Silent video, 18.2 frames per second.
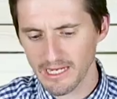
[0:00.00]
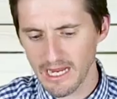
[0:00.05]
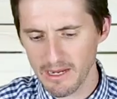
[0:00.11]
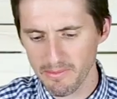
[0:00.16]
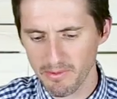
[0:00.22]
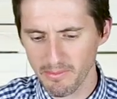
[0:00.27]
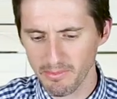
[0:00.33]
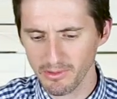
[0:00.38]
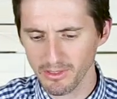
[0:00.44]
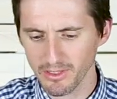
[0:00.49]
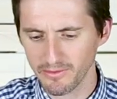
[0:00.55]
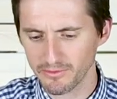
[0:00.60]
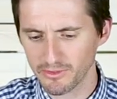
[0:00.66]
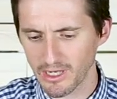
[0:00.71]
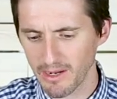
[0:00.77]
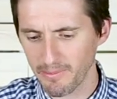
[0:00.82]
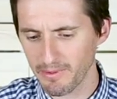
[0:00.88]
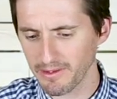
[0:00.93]
capable of
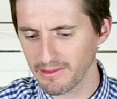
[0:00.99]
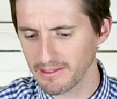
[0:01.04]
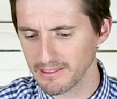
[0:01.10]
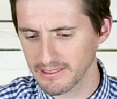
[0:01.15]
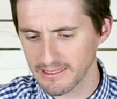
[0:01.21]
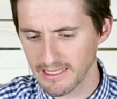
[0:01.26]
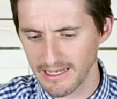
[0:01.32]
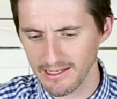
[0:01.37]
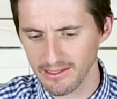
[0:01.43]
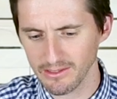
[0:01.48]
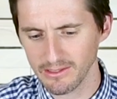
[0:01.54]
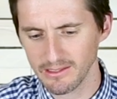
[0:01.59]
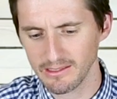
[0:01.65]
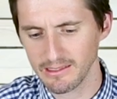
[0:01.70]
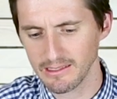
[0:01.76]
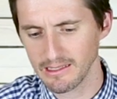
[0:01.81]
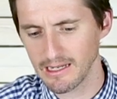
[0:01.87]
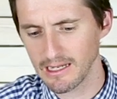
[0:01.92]
dropping this tail,
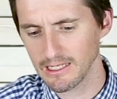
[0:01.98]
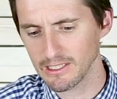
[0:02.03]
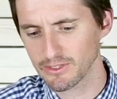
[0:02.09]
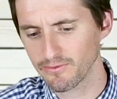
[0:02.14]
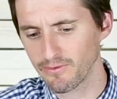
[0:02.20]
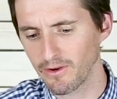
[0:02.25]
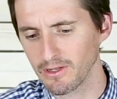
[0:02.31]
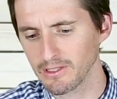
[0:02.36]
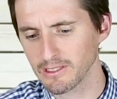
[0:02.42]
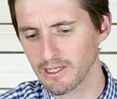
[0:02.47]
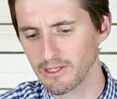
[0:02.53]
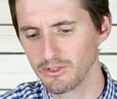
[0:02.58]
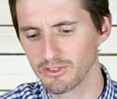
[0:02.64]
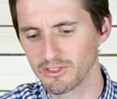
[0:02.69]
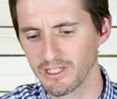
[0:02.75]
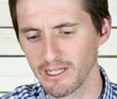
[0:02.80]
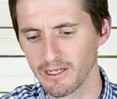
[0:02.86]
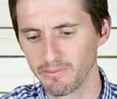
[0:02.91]
as far as I
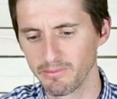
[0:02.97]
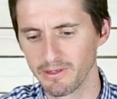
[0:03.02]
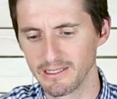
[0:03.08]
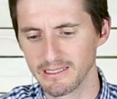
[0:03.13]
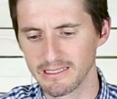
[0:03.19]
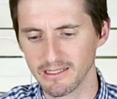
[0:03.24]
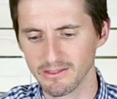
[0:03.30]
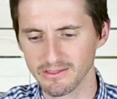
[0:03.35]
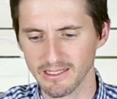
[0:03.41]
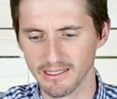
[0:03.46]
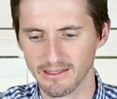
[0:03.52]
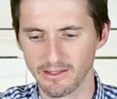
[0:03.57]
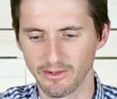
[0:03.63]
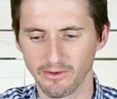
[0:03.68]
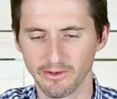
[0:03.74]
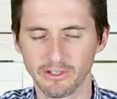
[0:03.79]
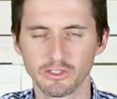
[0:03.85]
understand, but it sounds like they're